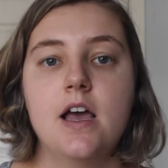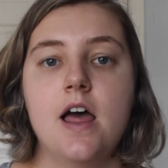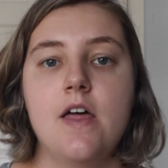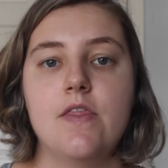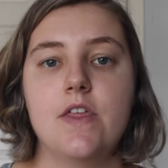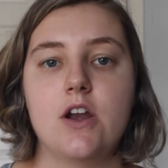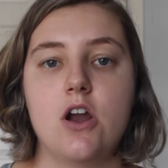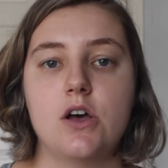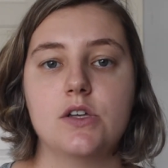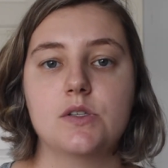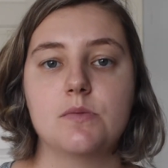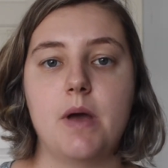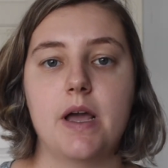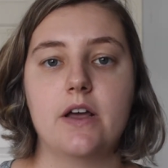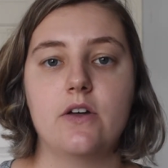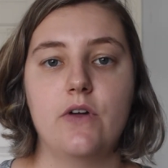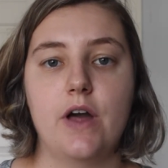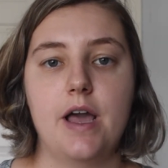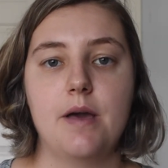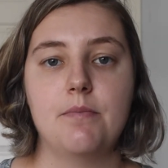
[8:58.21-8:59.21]
then also my
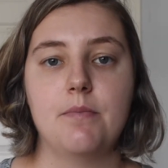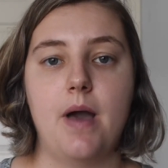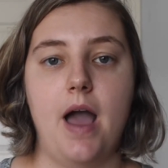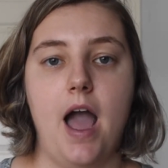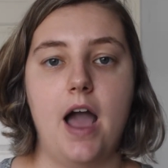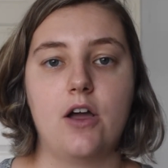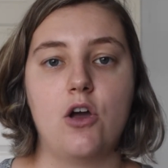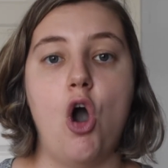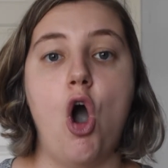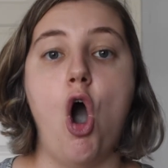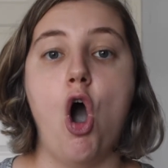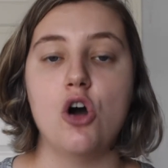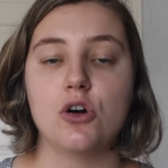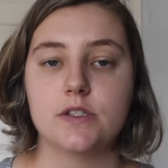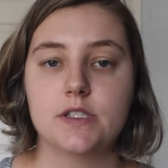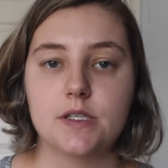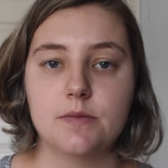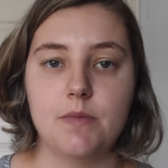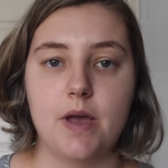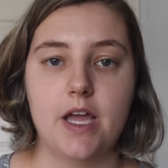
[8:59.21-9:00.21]
Glam bag
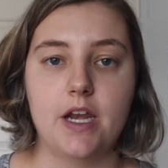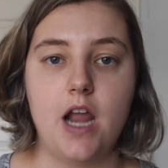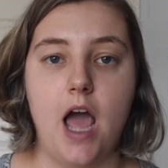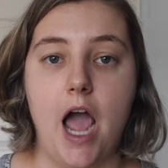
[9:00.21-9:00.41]
ultimate.